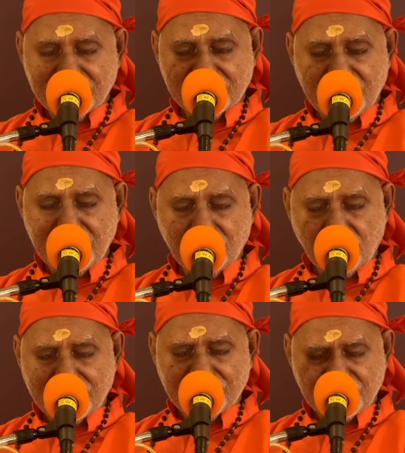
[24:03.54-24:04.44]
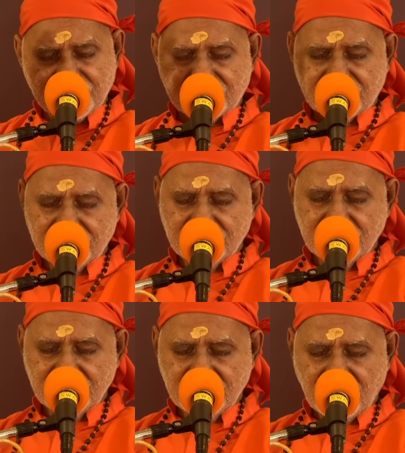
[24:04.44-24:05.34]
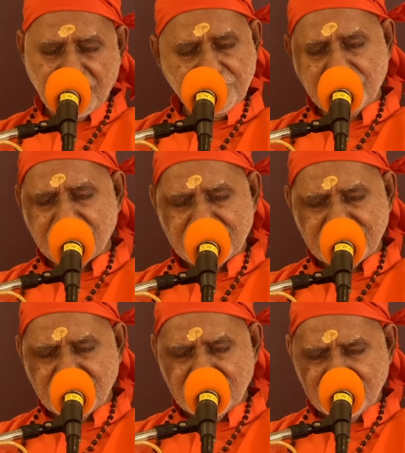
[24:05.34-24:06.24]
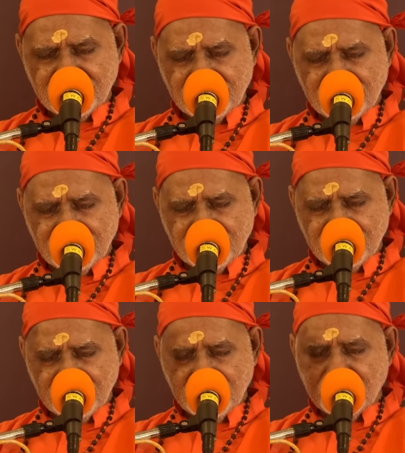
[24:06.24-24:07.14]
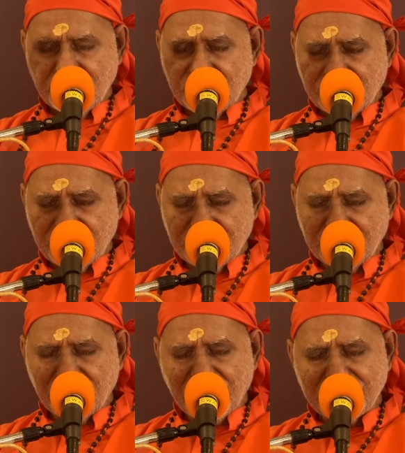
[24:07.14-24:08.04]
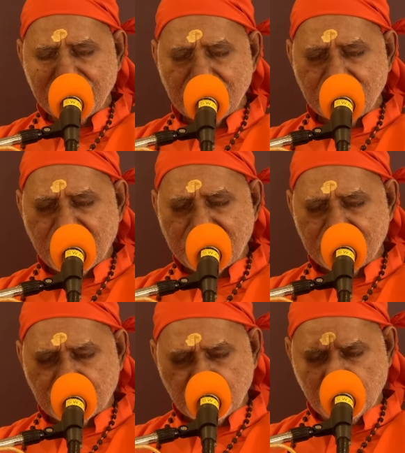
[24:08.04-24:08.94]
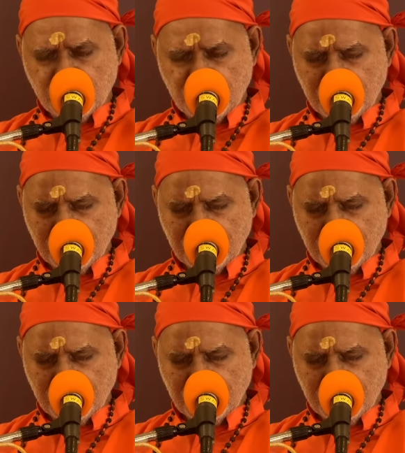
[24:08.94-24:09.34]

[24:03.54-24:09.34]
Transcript: 16, 1, 6. Are you imagining? Divided by 2.